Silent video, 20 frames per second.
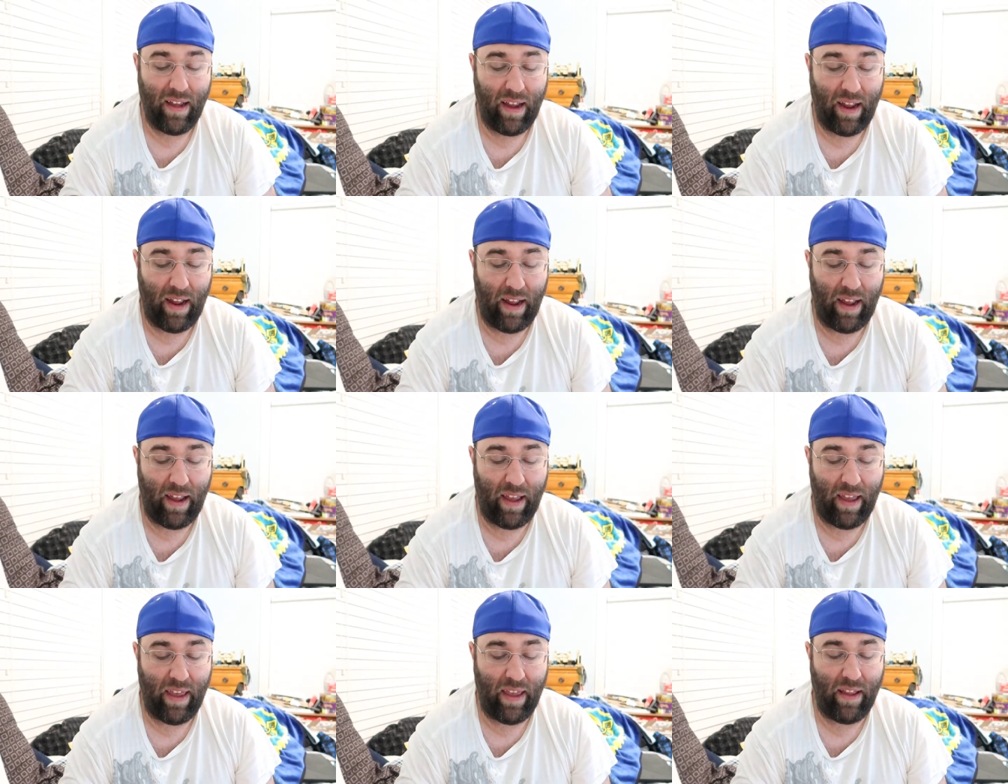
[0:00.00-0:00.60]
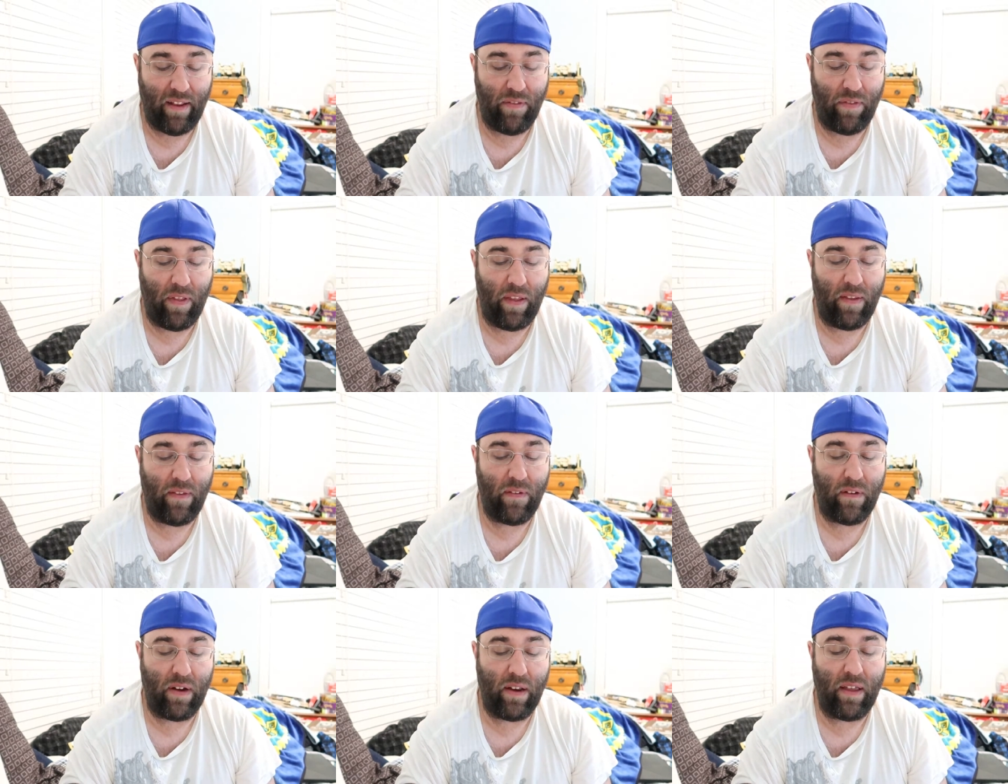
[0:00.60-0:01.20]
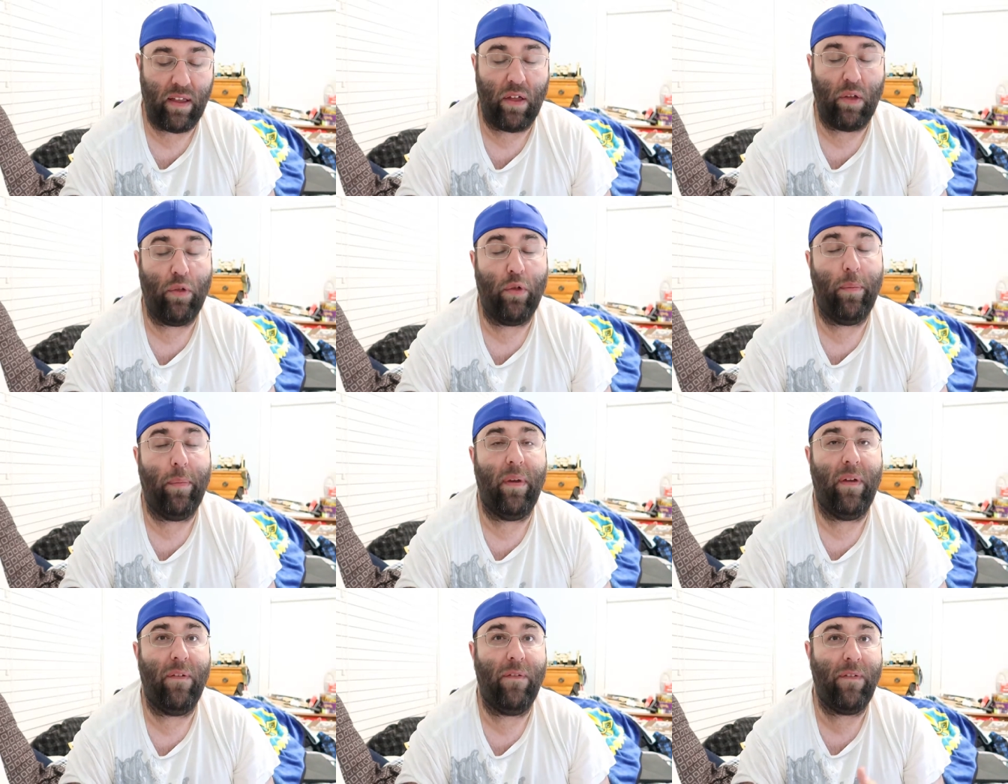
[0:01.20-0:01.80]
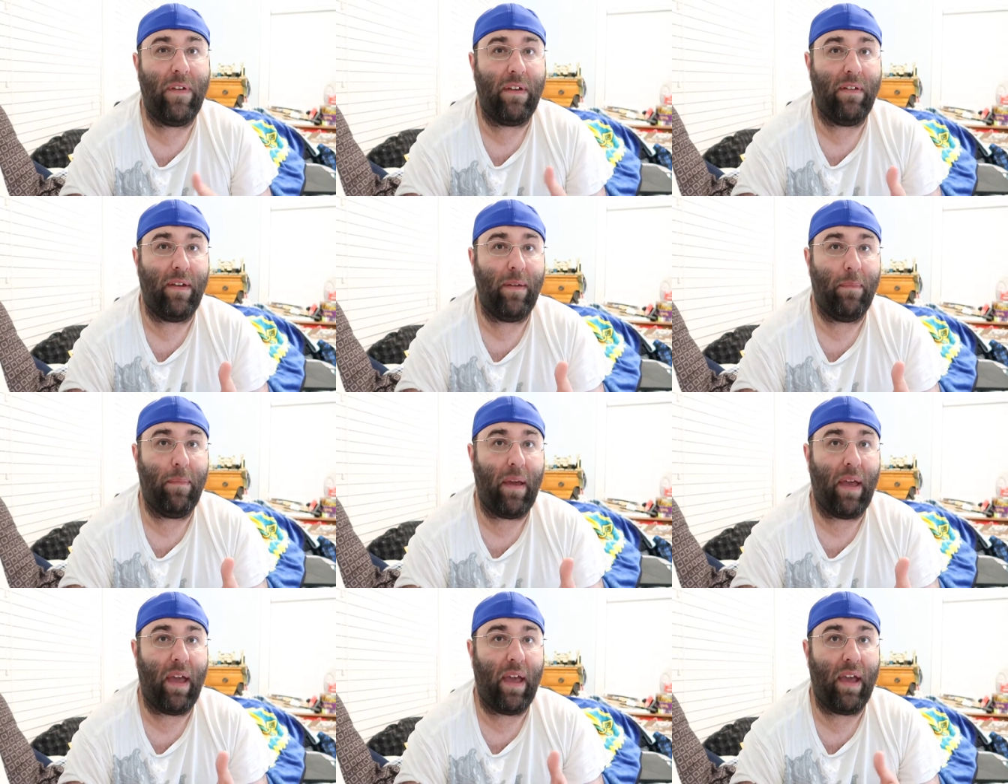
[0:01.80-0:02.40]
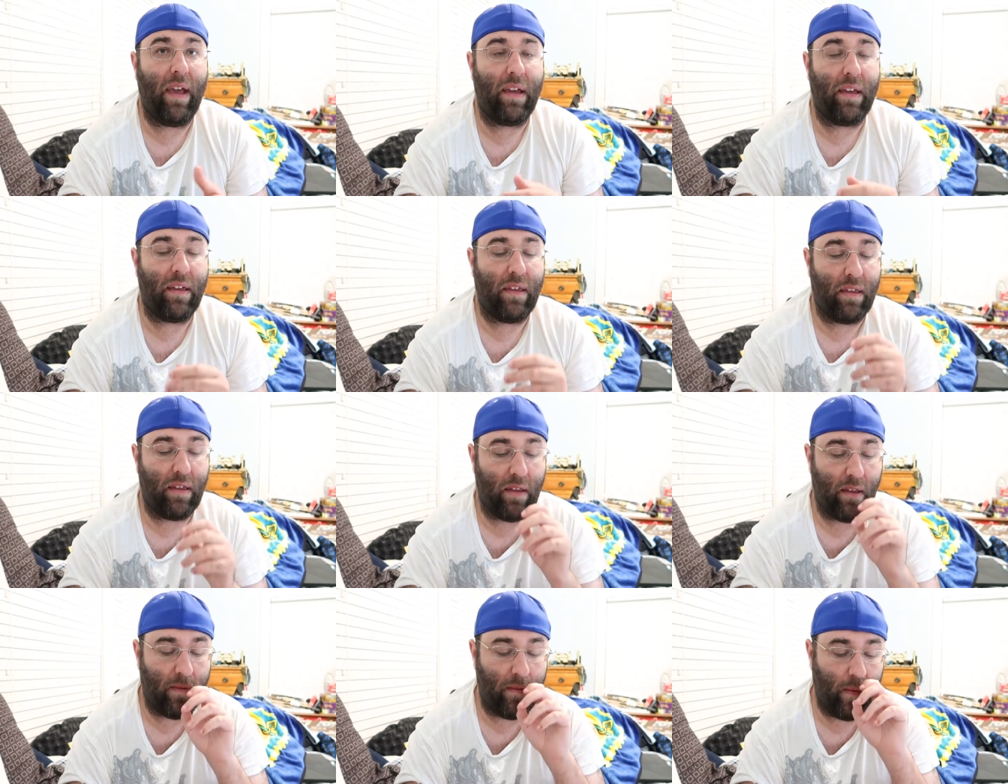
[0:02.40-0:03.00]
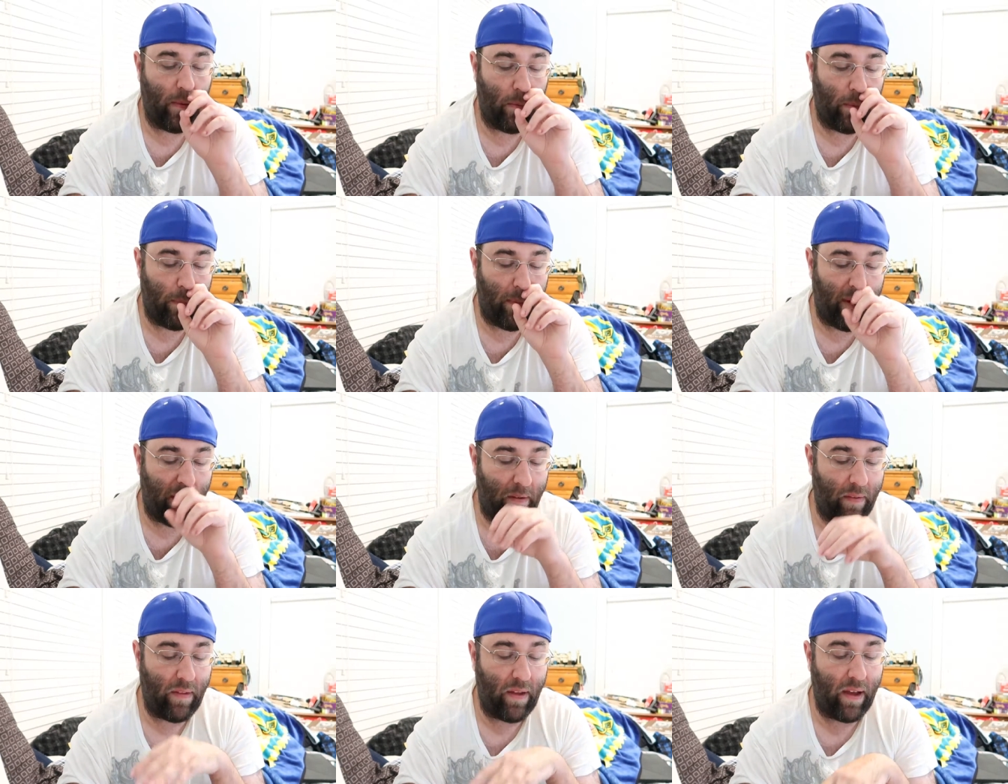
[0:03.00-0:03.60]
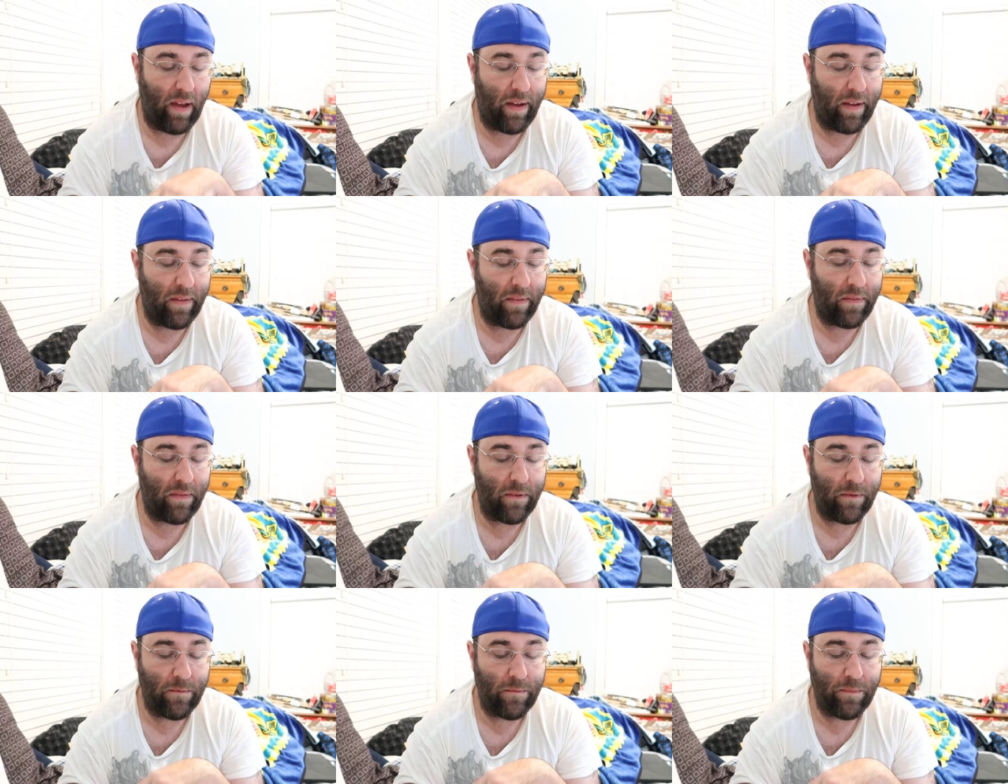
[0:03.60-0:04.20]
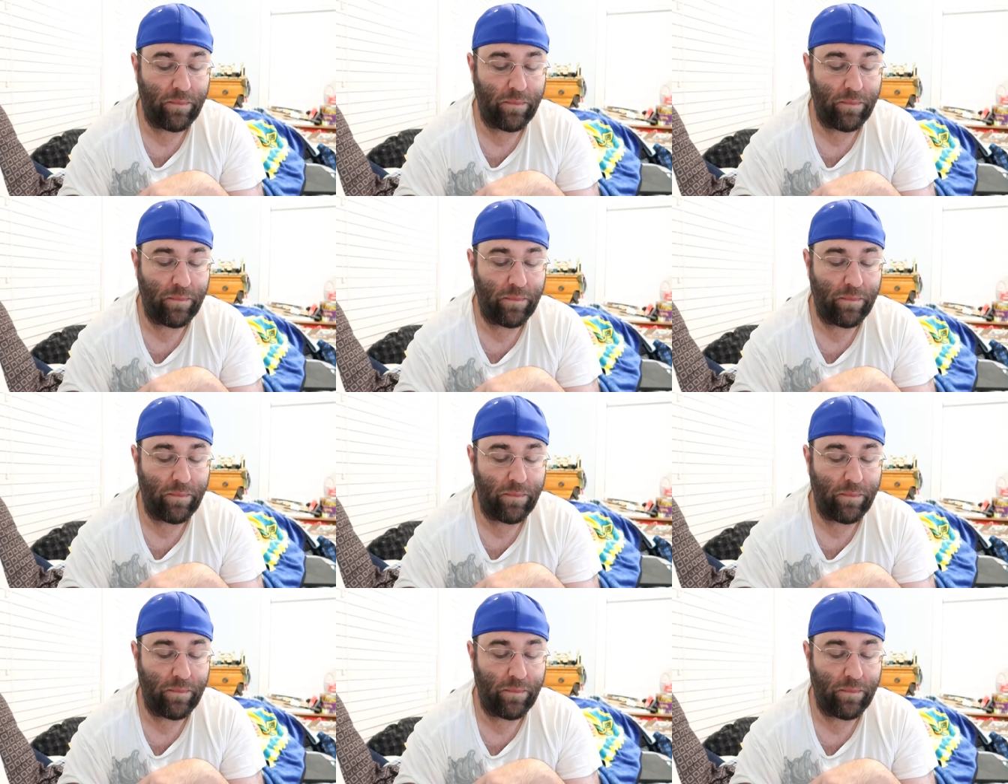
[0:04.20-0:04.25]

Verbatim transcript: And they start to get a little bit of feeling back because they were paralyzed.